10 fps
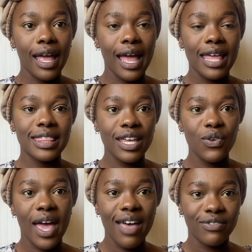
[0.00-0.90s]
And there you
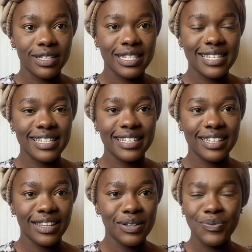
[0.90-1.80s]
have it.
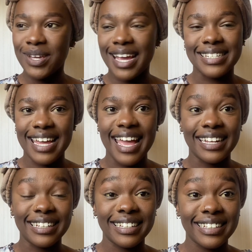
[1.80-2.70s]
We are done.
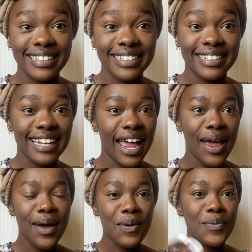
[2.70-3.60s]

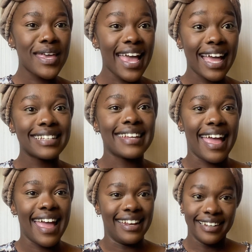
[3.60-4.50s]
We are
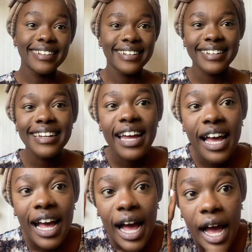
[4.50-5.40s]
done.
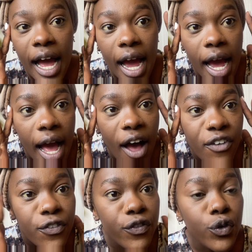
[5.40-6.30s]
A
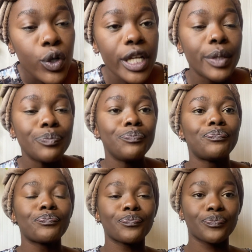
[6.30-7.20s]
fully
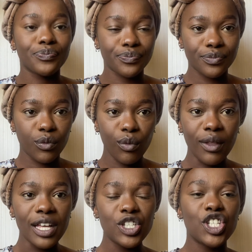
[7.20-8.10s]

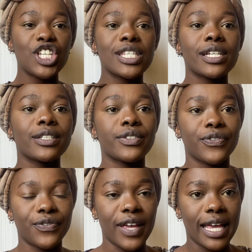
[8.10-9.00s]
chiseled
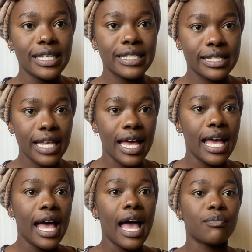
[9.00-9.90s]
face.
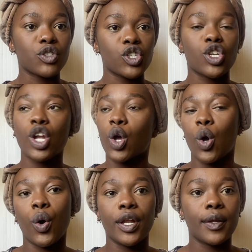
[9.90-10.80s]
I'm just gonna
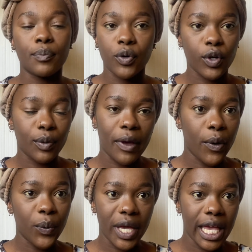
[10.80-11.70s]
go on and put on my
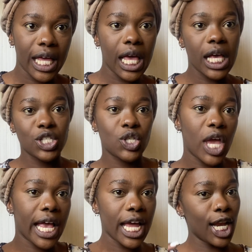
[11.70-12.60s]
wig so I
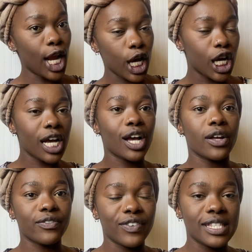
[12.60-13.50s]
can look
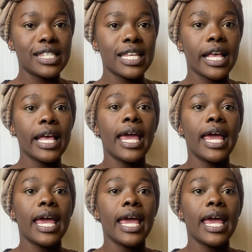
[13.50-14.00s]
convincing.